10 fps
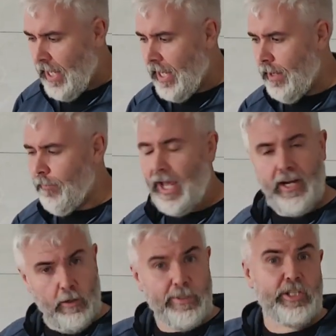And
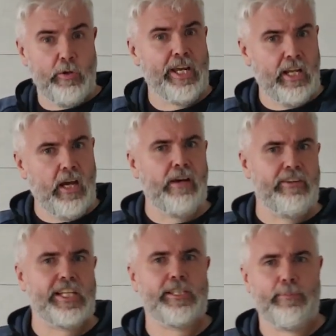I'll be doing a lot of
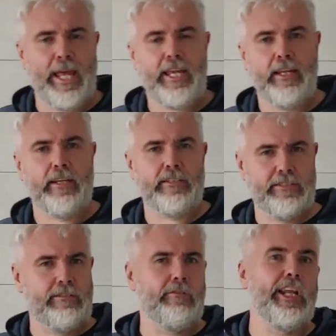explaining
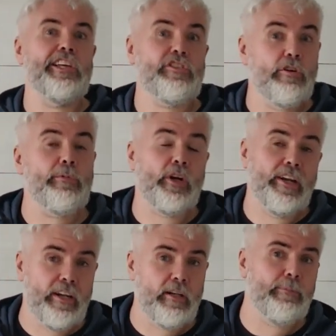because, well, I assume you're
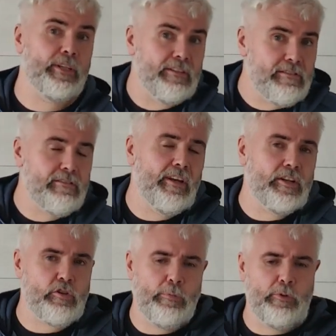here because you
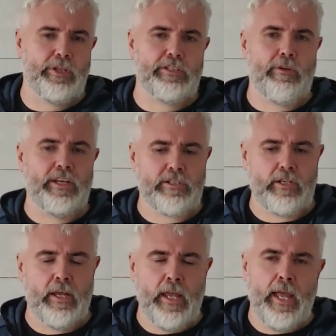had trouble with this
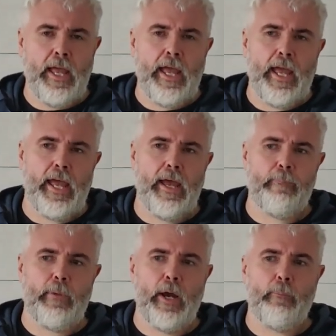question.
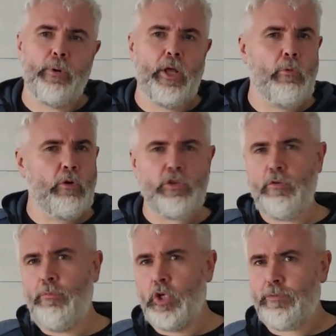But I won't
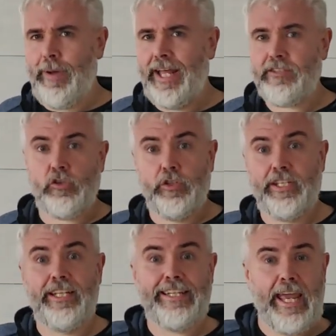do much maths
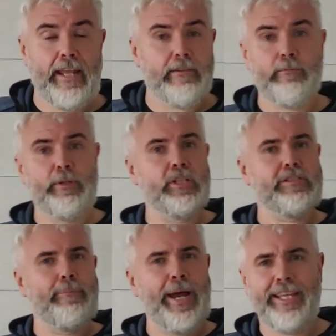until the end
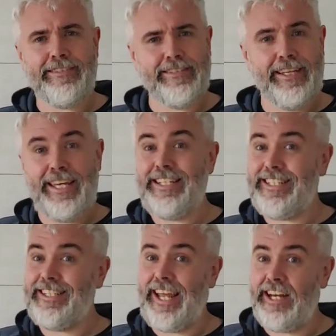because the maths
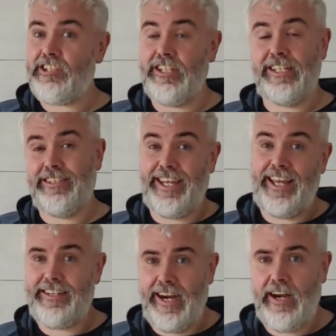isn't actually
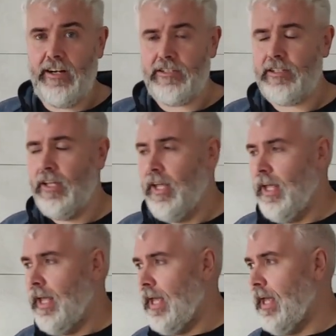that hard.
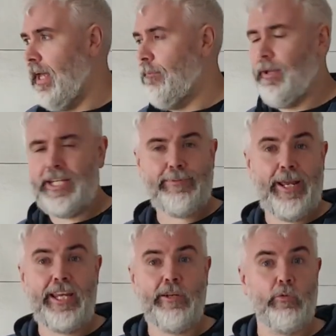
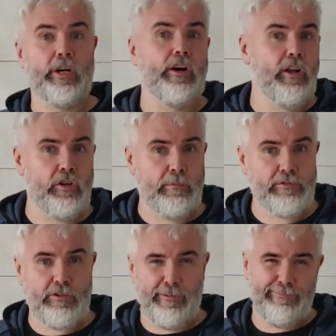Explaining where it all
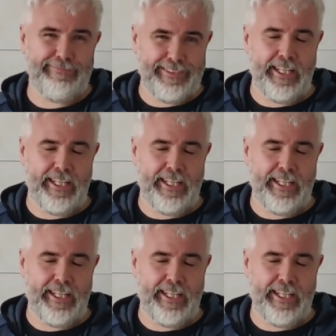comes from